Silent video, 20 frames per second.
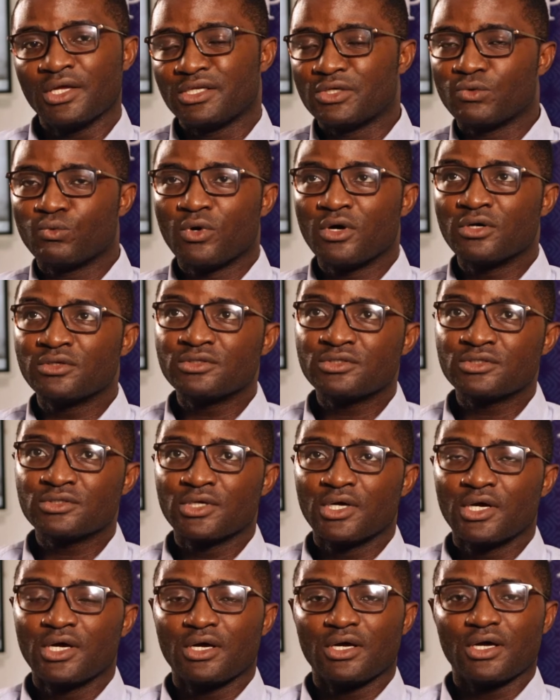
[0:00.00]
They
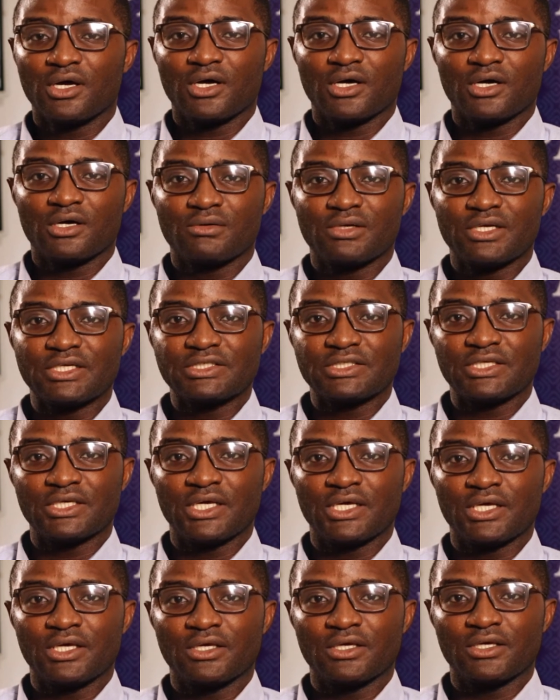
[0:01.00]
want let's
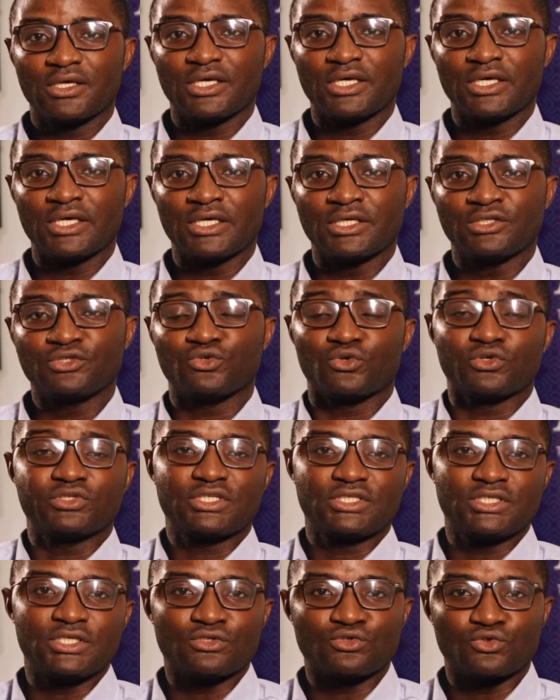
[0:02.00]
say a
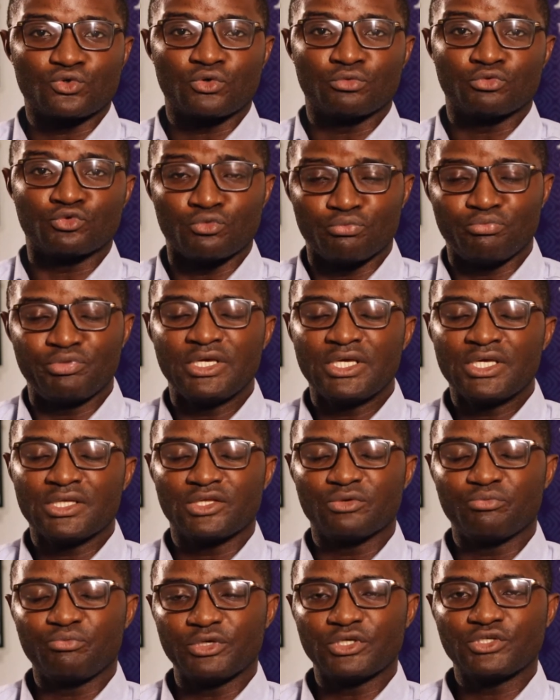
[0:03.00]
trustee to be in
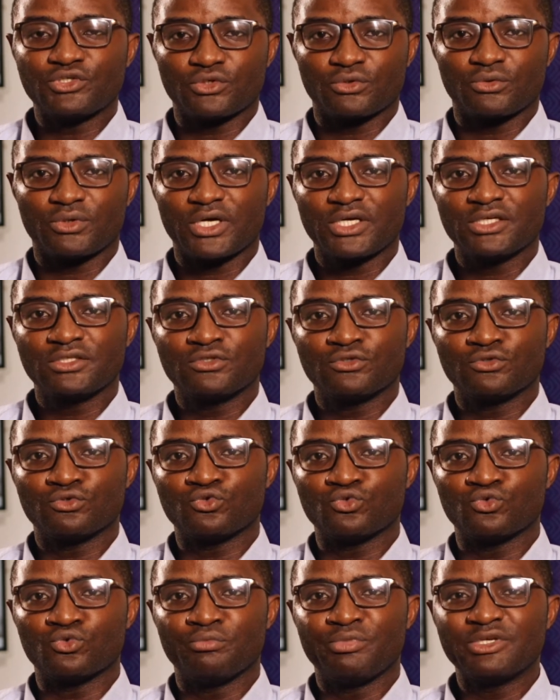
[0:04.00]
the picture, right?
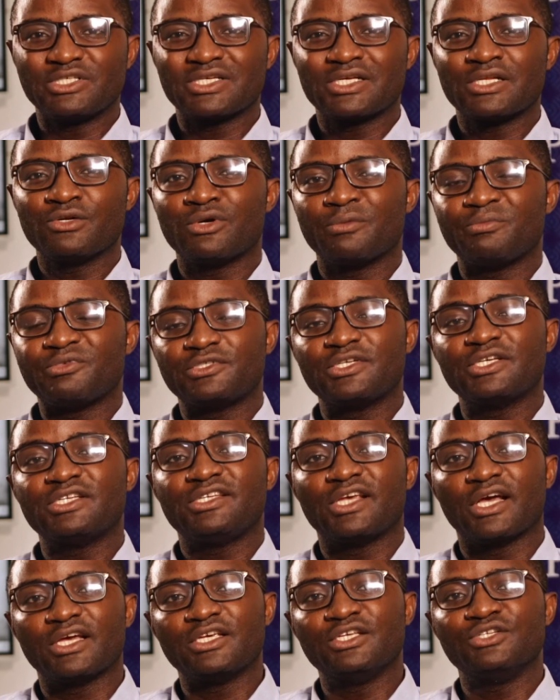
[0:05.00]
To basically
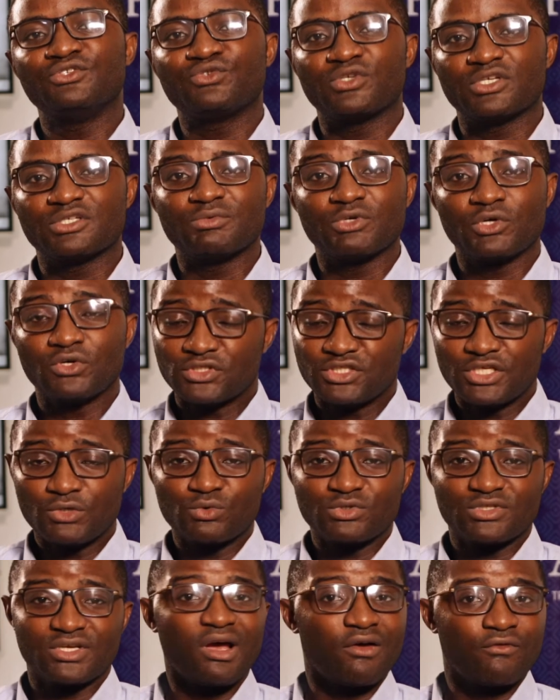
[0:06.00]
represent their interest, because they
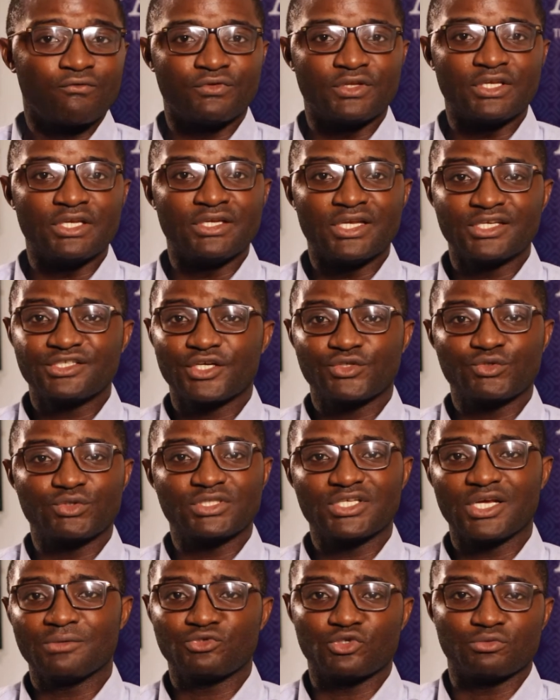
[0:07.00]
won't have the necessary
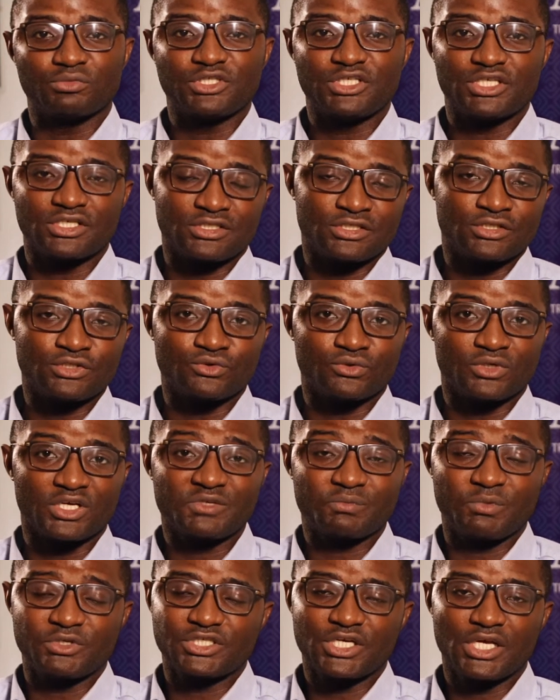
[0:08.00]
time to be chasing you,
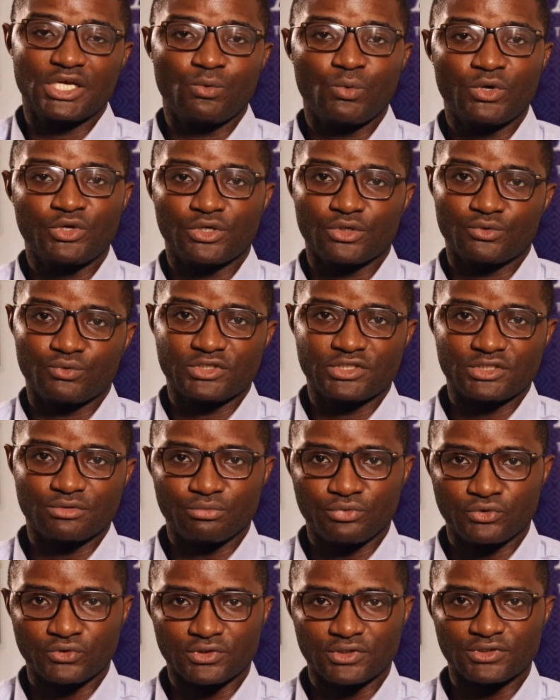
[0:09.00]
especially when you're
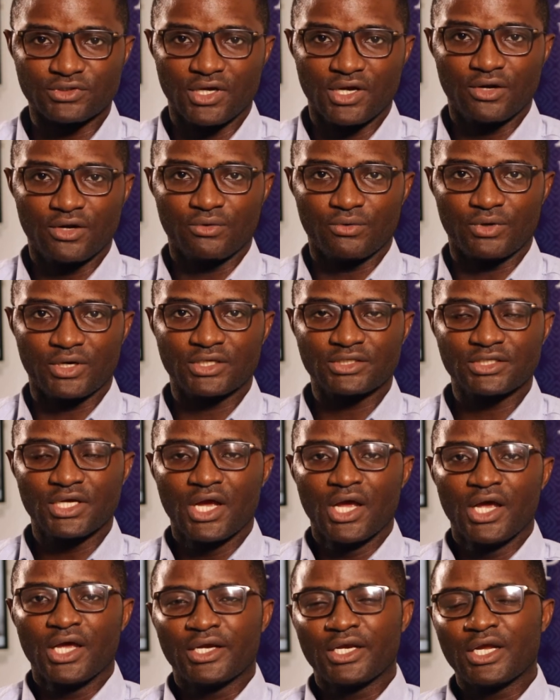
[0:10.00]
raising bond, right?
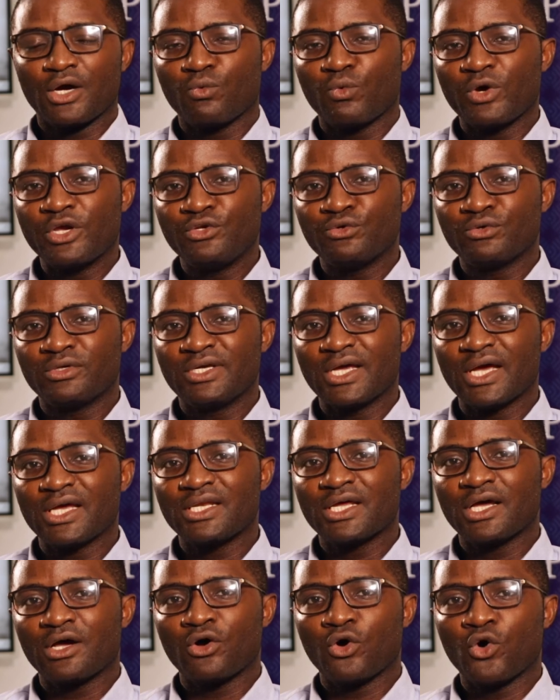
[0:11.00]
Now, when you
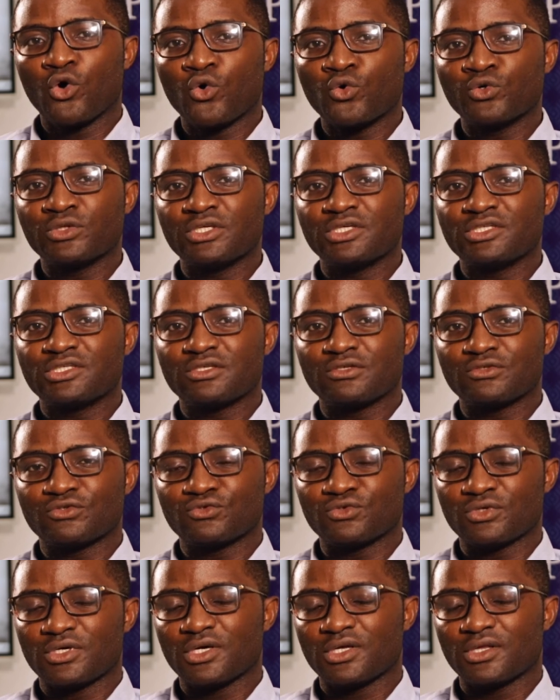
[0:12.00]
gather all these
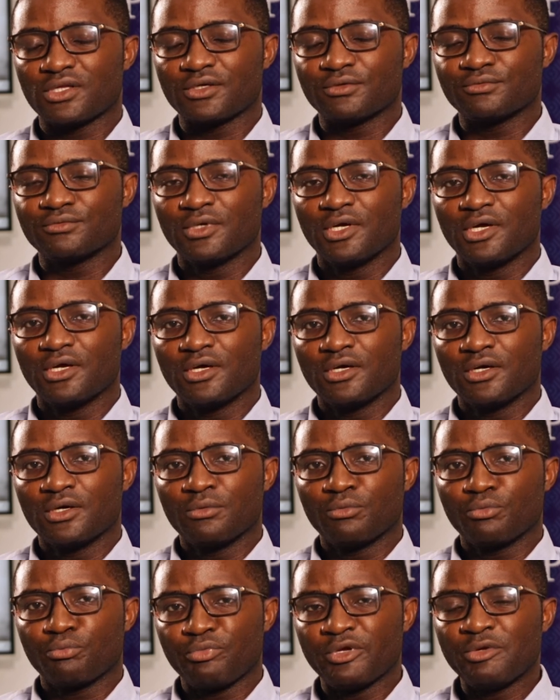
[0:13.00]
things together,
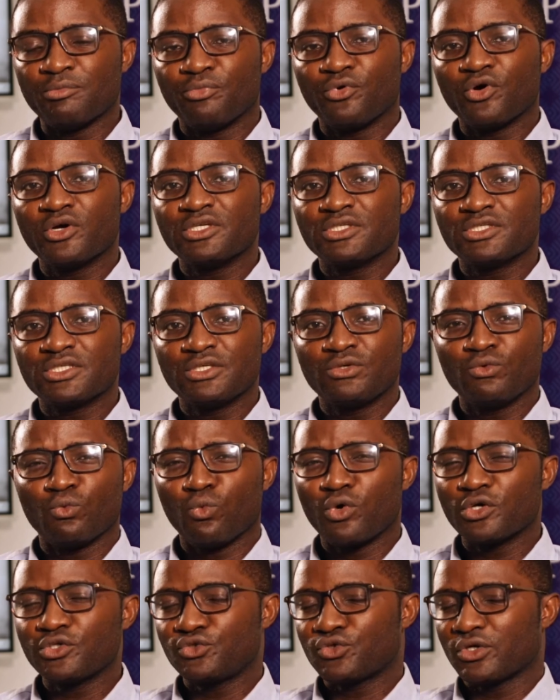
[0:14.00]

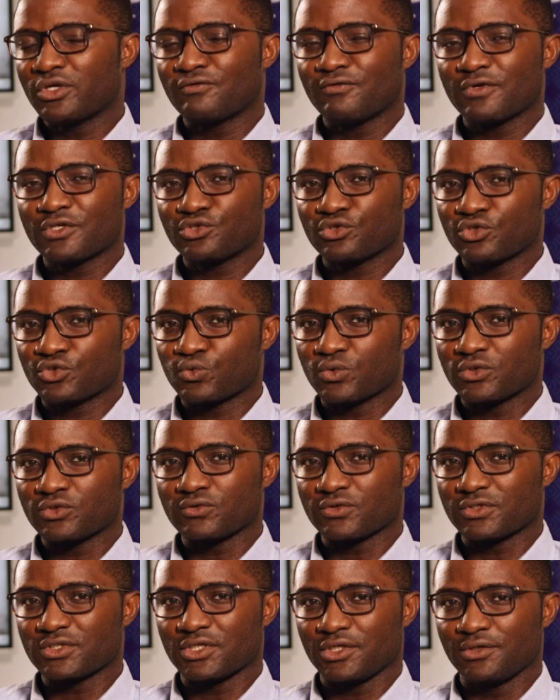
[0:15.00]
pinpointing what your investors want
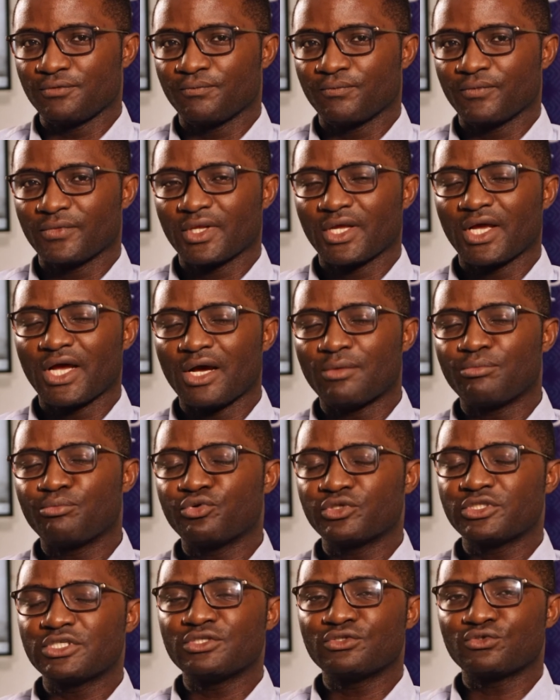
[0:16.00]
to see and
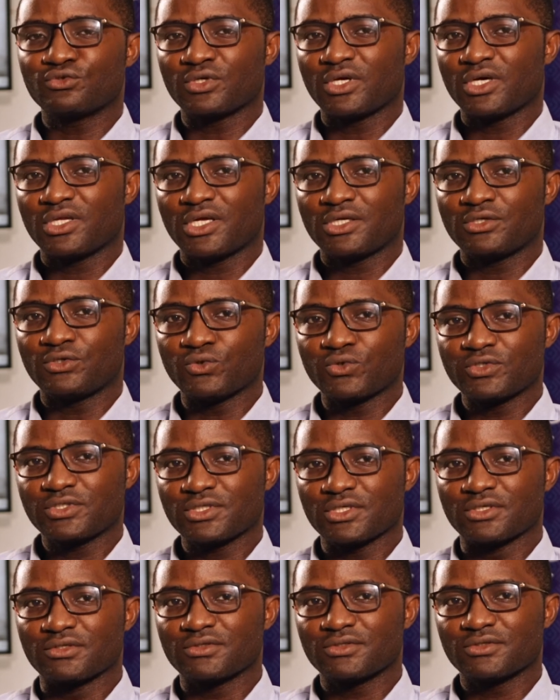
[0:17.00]
putting together those
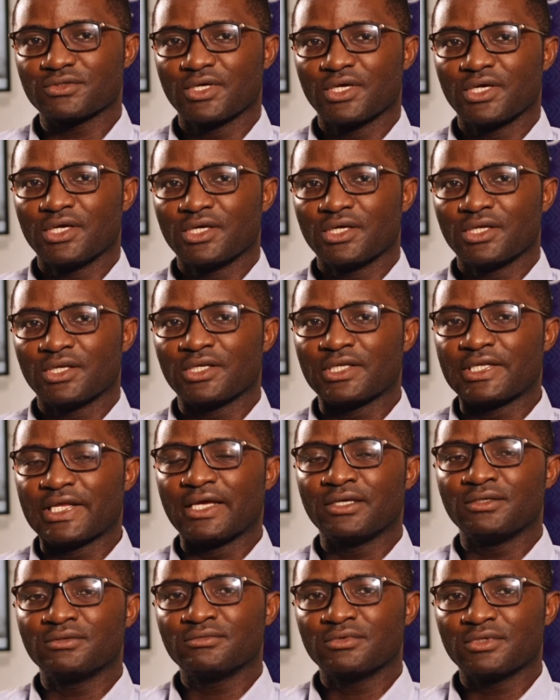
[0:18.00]
things,
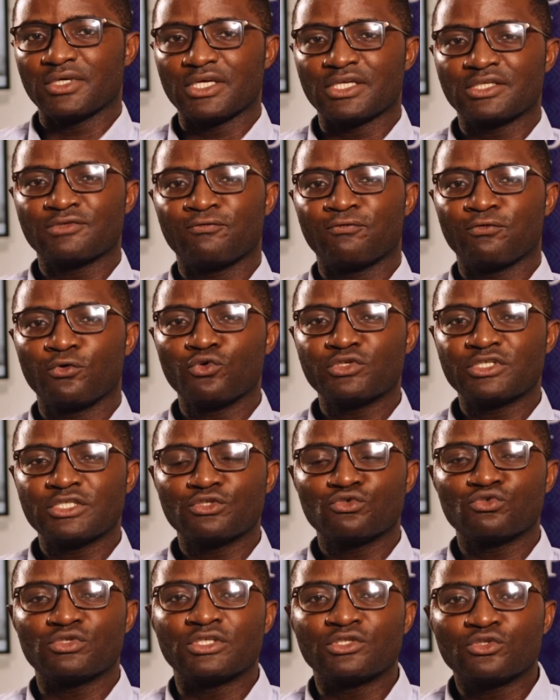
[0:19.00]
then it flows
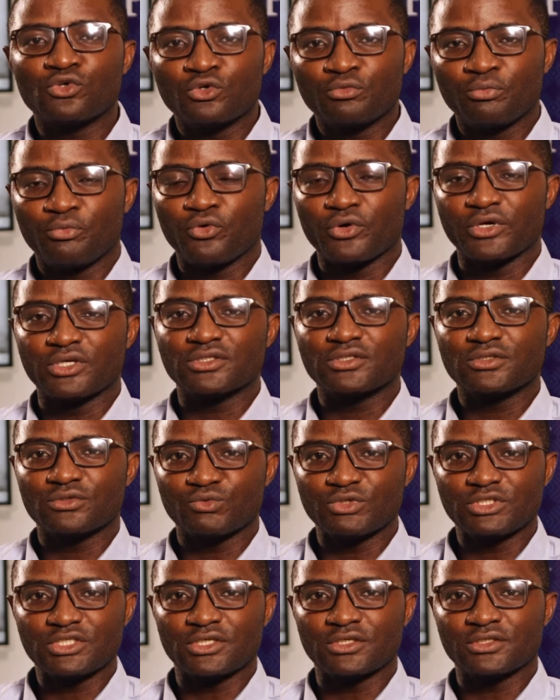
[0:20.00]
into the third point,
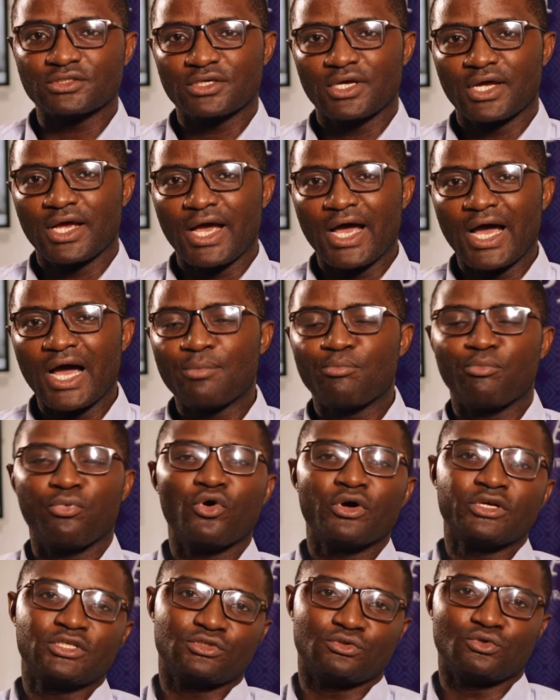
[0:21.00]
which is
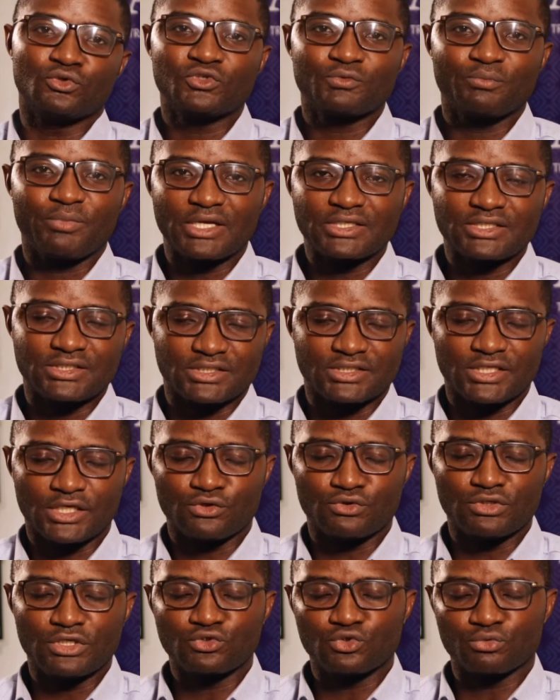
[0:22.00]
appoint those parties
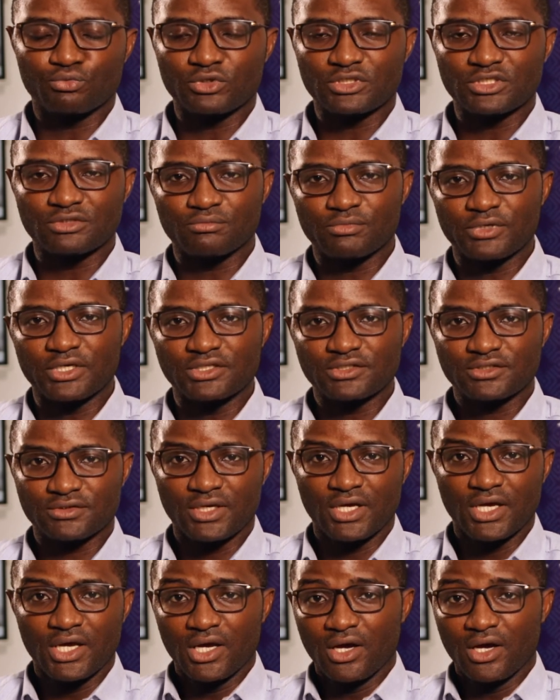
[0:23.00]
that you need to put in place.